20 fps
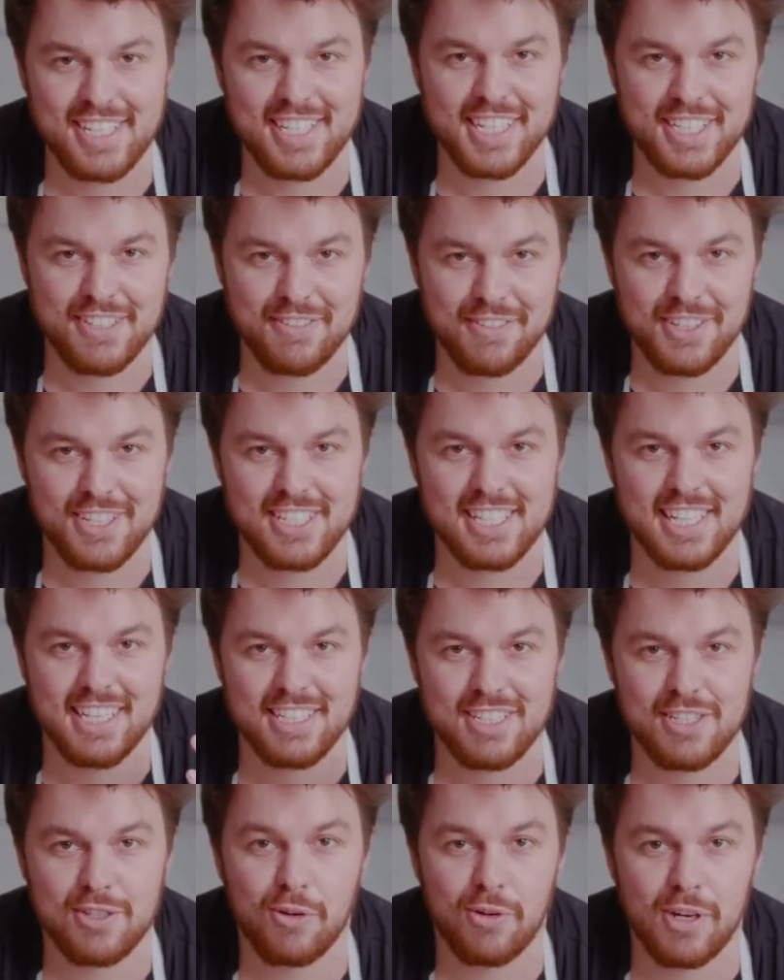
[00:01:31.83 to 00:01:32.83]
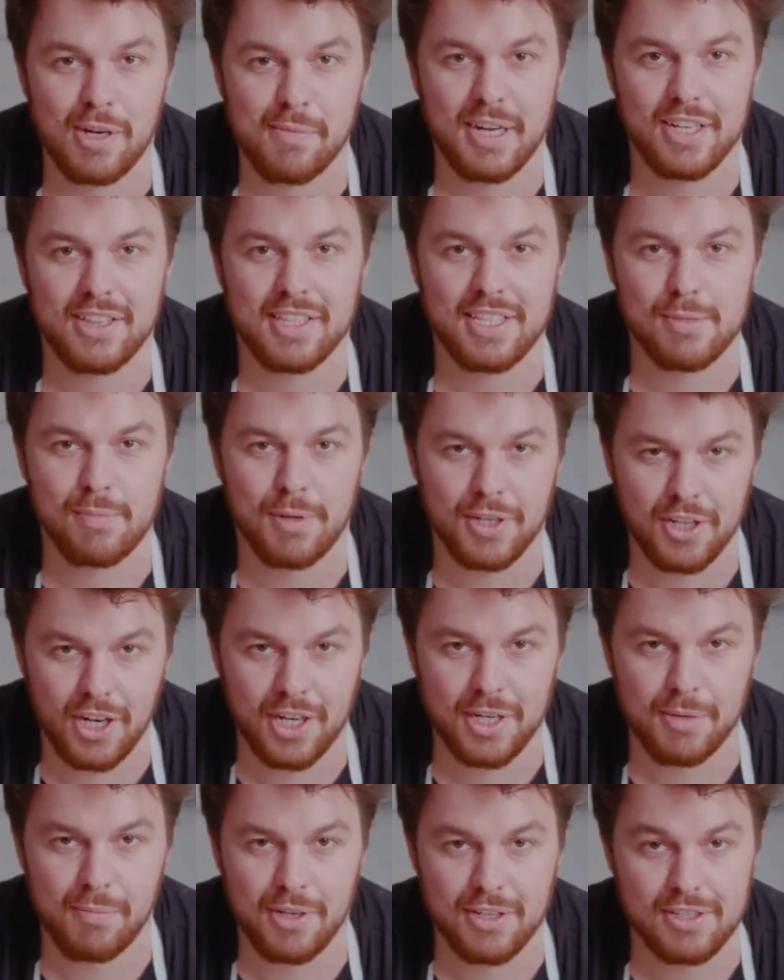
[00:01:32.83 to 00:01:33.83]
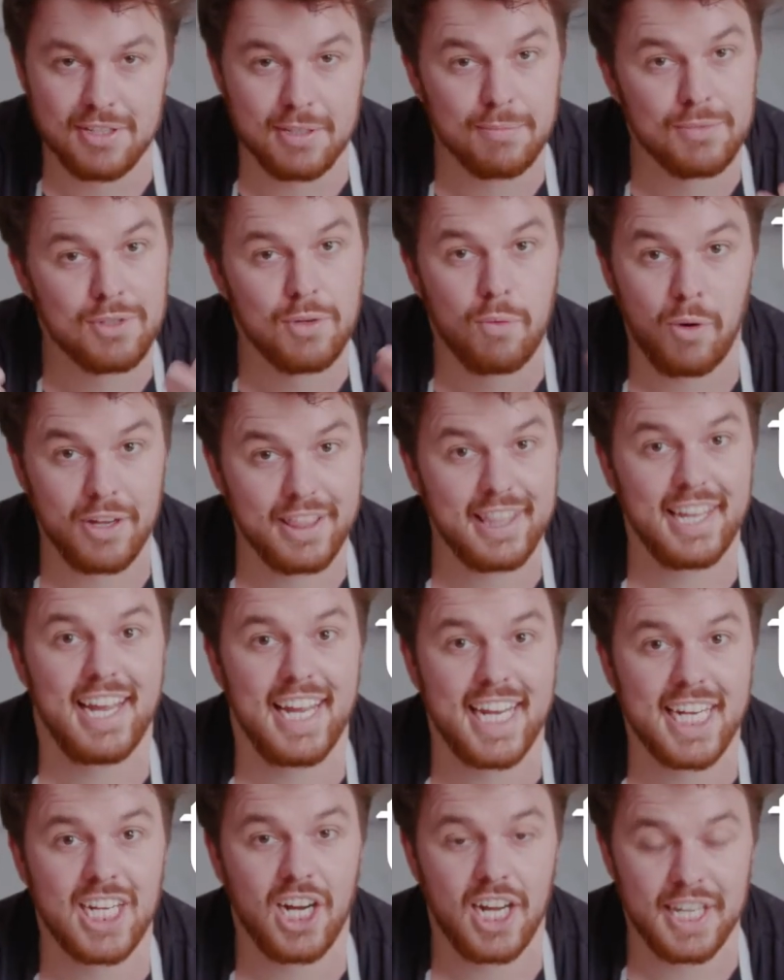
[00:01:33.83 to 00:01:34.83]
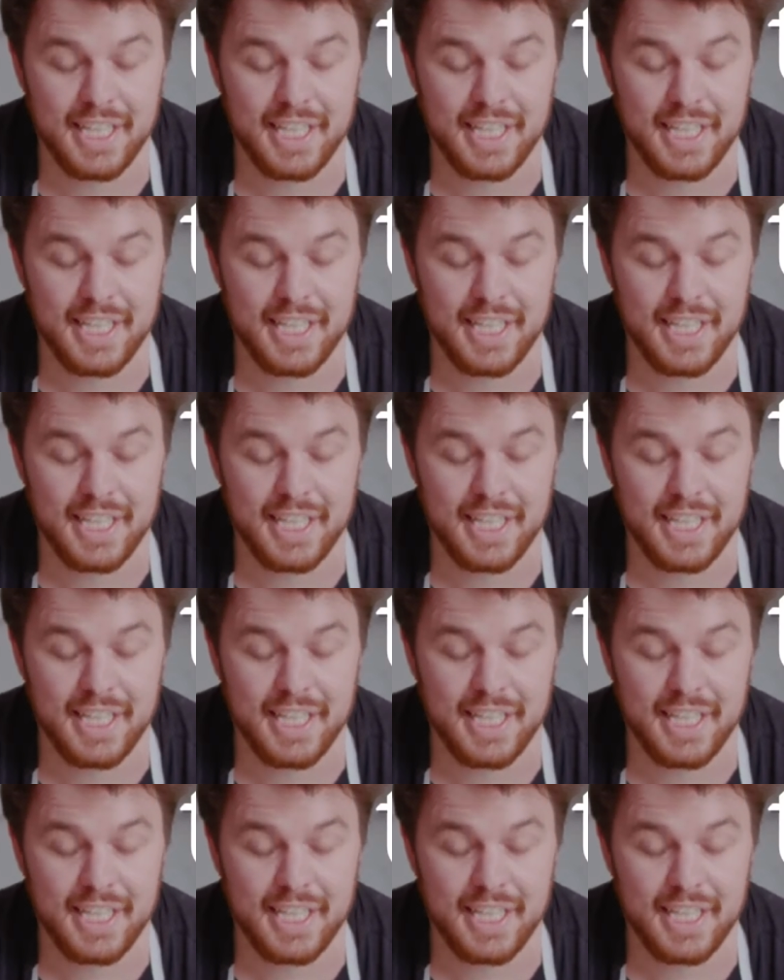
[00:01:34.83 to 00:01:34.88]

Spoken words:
things first, let's talk about these banana blossoms. What the heck are